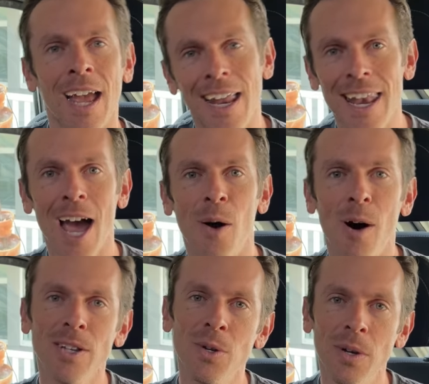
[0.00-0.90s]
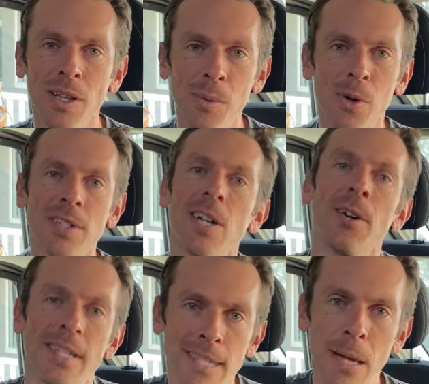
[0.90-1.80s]
And now onto a little more
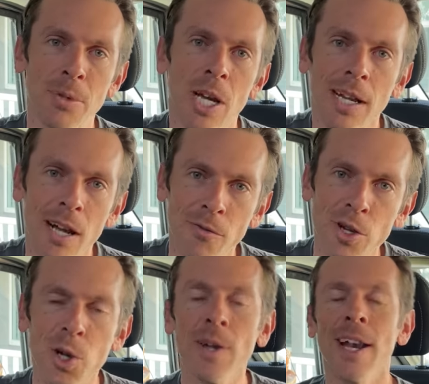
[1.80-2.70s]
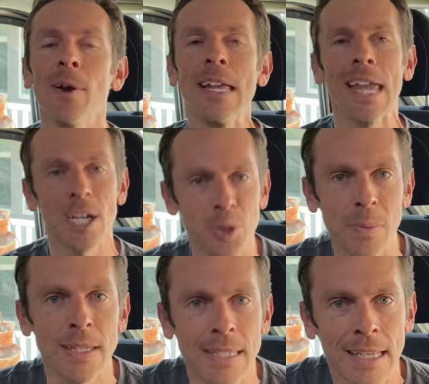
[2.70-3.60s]
serious subject of urinary
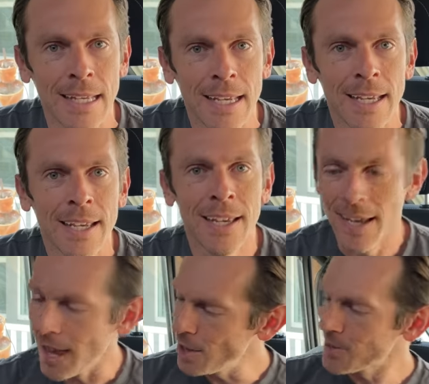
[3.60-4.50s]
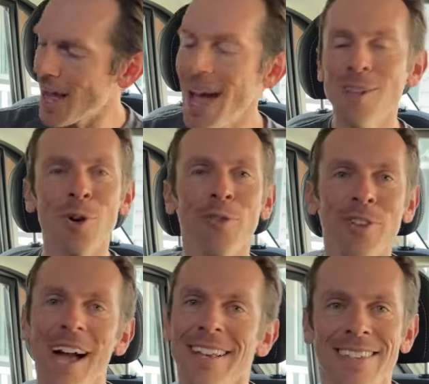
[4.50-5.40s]
catchment. I use a hydro
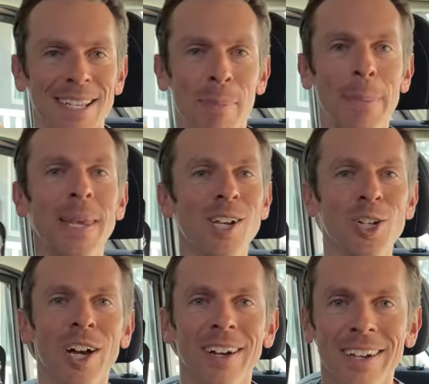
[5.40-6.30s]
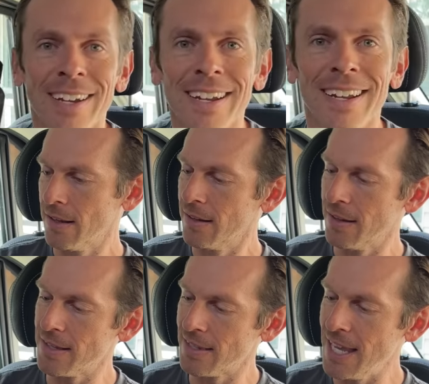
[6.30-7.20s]
flask as my pee jug.
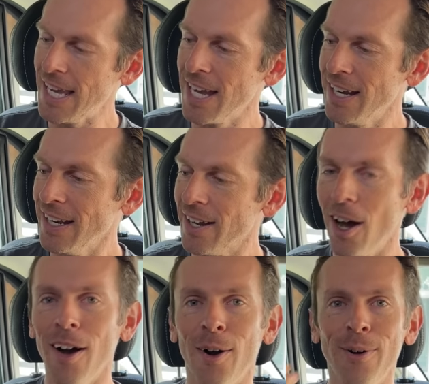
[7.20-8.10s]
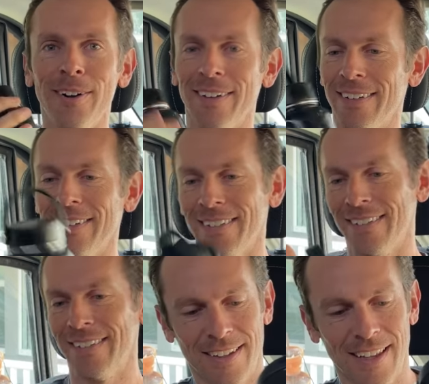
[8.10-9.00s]
It's leaking. Uh-oh.
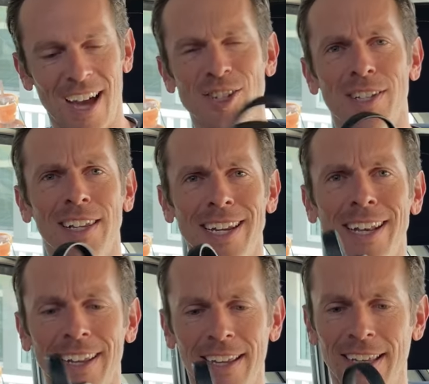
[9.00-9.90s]
I just cleaned it.